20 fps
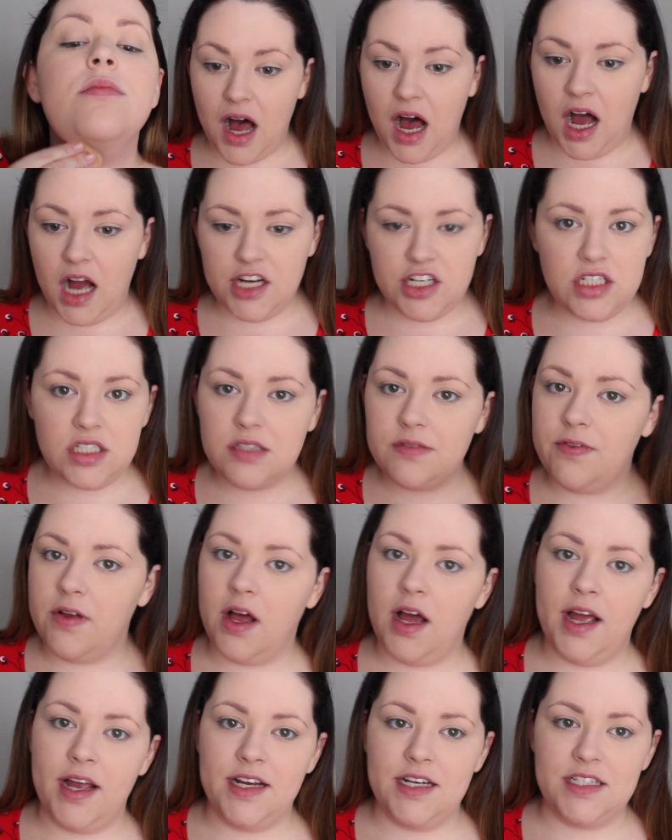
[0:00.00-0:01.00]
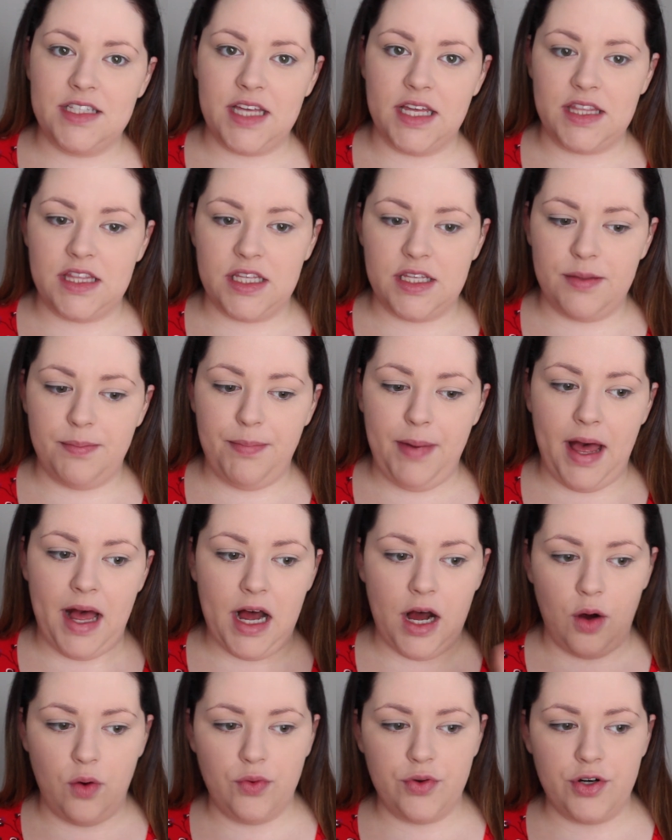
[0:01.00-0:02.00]
I just find that the
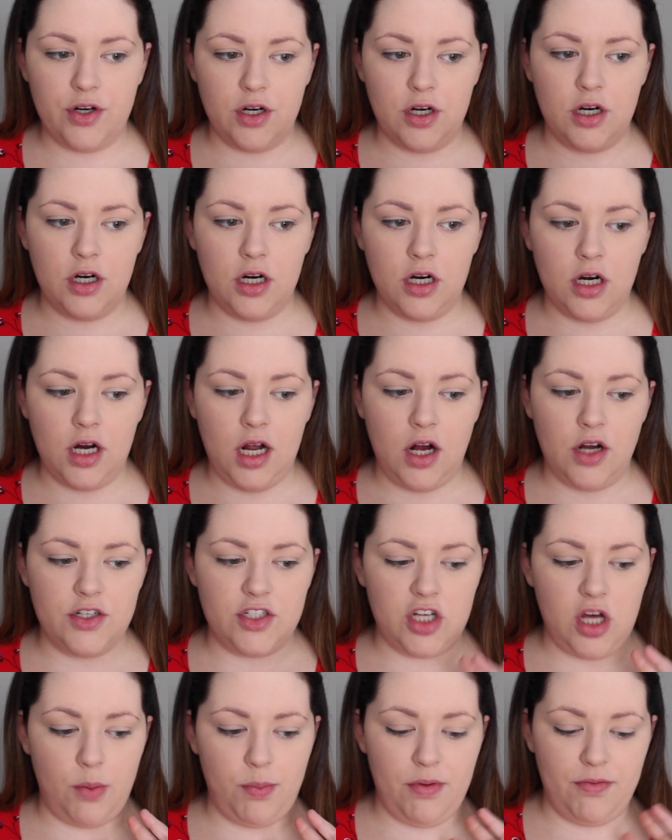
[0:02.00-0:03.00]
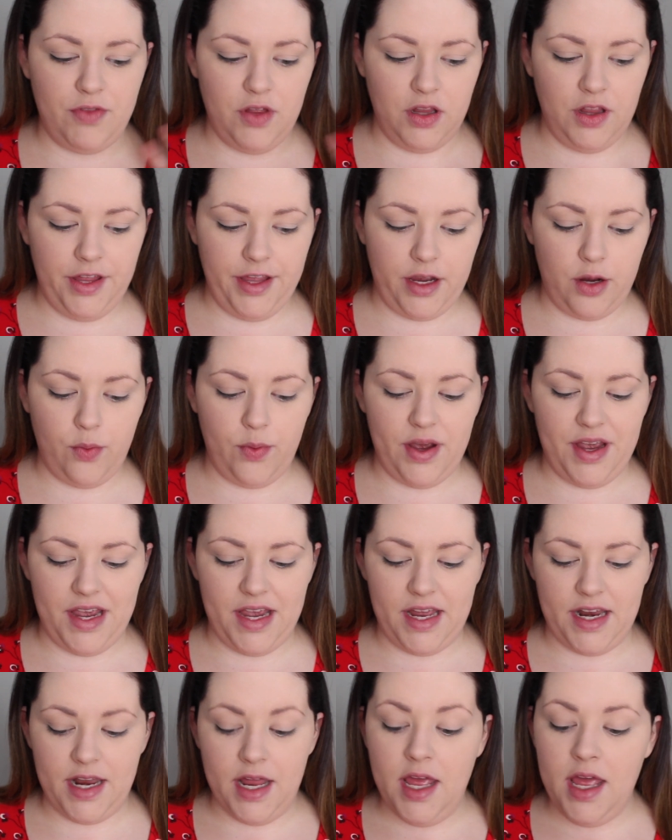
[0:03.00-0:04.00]
powder on top of the
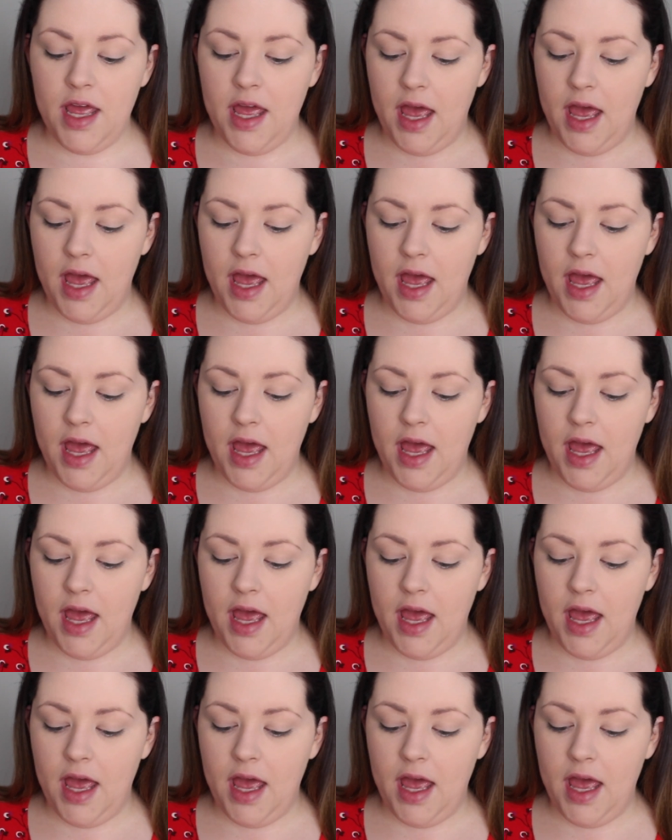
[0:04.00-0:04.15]
liquid